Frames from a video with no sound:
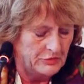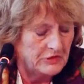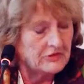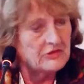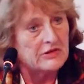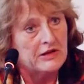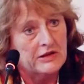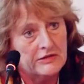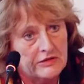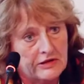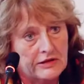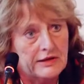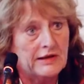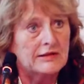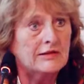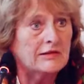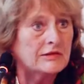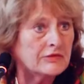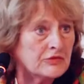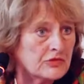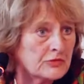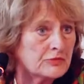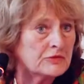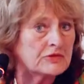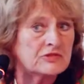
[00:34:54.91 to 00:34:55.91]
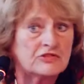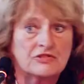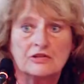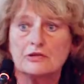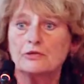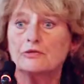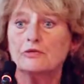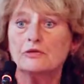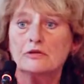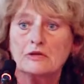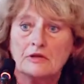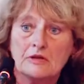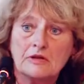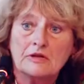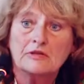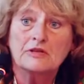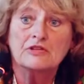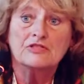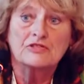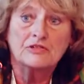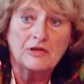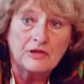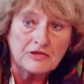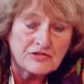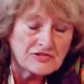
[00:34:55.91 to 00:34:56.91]
But in the Netherlands, we're still
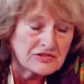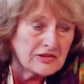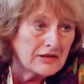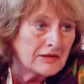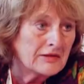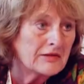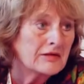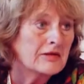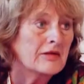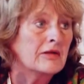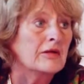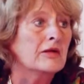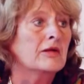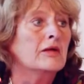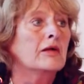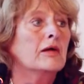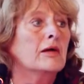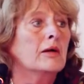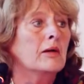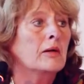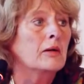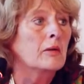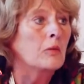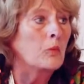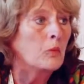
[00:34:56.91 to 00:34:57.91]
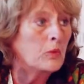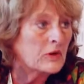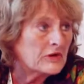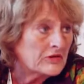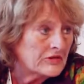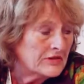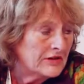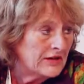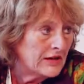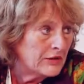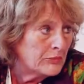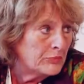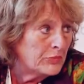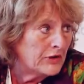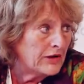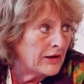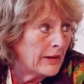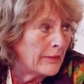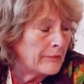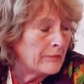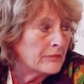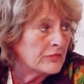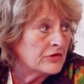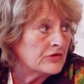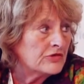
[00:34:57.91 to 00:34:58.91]
discussing what the
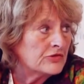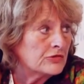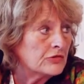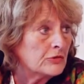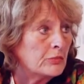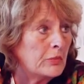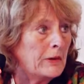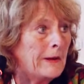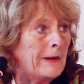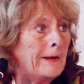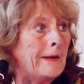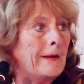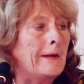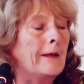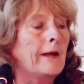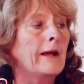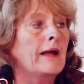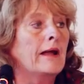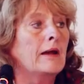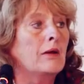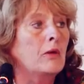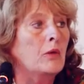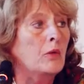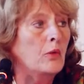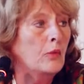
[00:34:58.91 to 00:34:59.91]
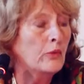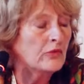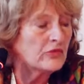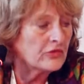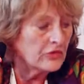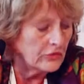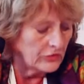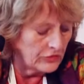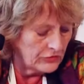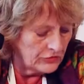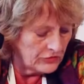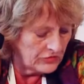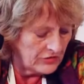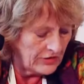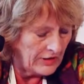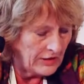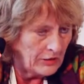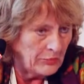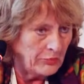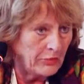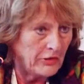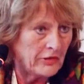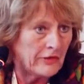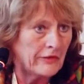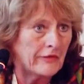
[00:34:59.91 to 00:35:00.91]
NPM should be and who is going to
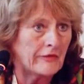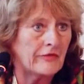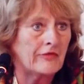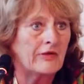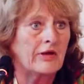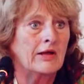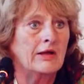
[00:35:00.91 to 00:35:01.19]
take part.